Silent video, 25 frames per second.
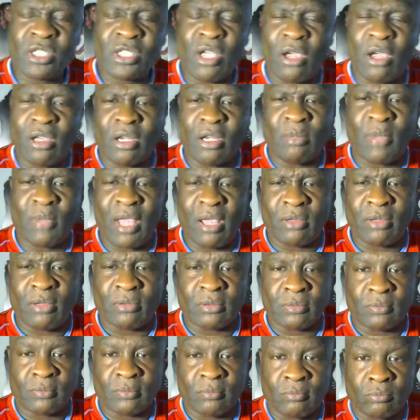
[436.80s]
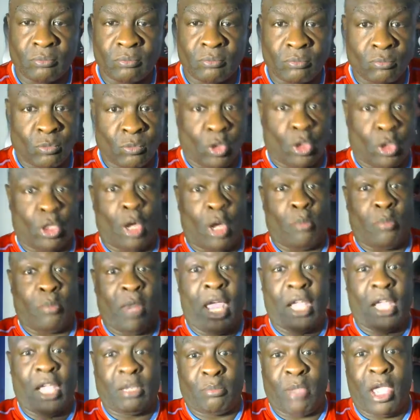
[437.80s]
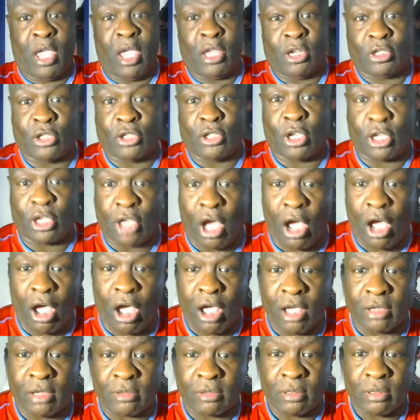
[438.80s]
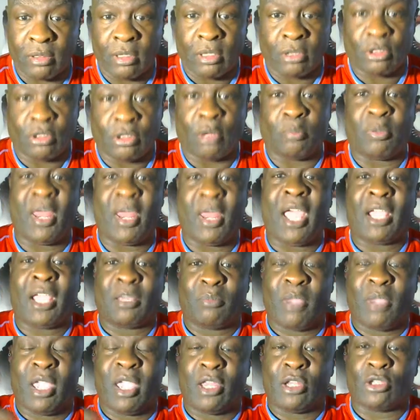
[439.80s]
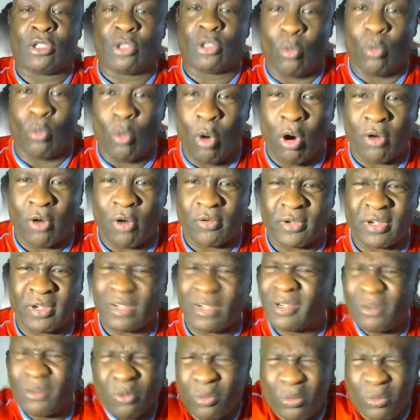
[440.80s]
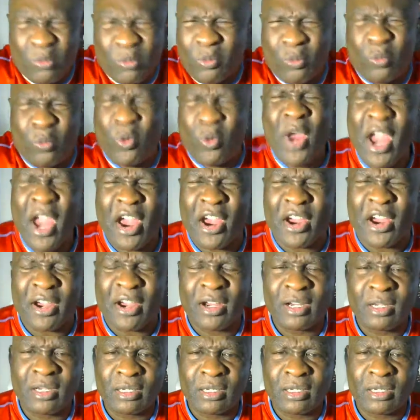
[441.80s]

talking about the black man is a god, the black man is a warrior. Where?